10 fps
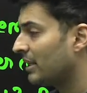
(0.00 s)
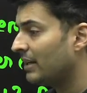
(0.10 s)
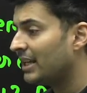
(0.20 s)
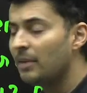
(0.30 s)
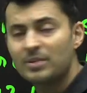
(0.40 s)
They
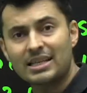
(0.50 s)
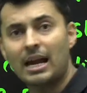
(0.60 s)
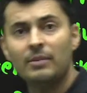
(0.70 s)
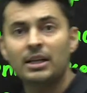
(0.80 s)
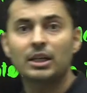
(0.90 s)
will keep
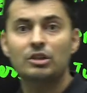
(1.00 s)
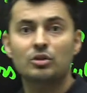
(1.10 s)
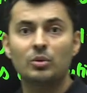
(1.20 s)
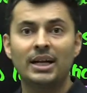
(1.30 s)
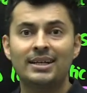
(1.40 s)
scamming the
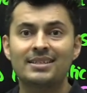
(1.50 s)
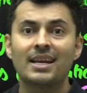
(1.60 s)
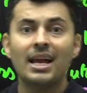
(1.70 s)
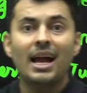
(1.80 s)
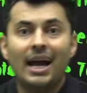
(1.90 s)
students.
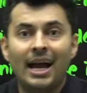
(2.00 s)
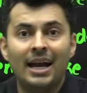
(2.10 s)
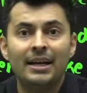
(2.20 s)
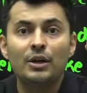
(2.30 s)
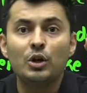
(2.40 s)

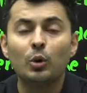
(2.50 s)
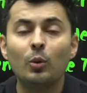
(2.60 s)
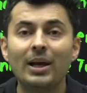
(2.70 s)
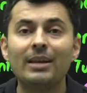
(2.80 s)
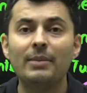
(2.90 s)
And you
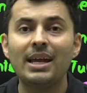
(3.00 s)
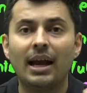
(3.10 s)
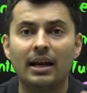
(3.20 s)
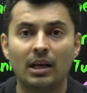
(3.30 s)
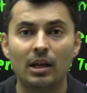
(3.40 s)
will be
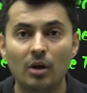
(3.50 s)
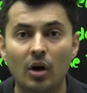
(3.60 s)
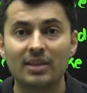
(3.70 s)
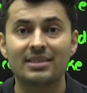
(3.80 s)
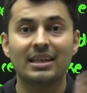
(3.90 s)
at a
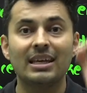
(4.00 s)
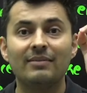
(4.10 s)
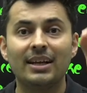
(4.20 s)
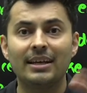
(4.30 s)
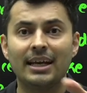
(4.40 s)
loss
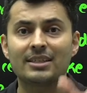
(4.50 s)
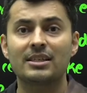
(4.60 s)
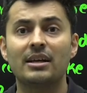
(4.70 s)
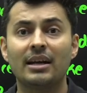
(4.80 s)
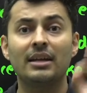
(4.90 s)
even next
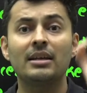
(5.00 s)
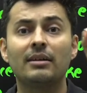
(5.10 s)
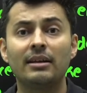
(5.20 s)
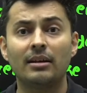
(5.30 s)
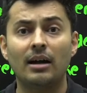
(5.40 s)
year and
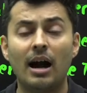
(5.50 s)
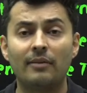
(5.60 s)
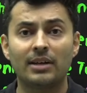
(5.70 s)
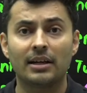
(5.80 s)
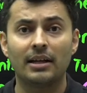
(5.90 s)
year
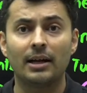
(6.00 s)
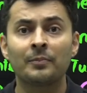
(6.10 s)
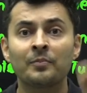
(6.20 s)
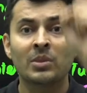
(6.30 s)
after that.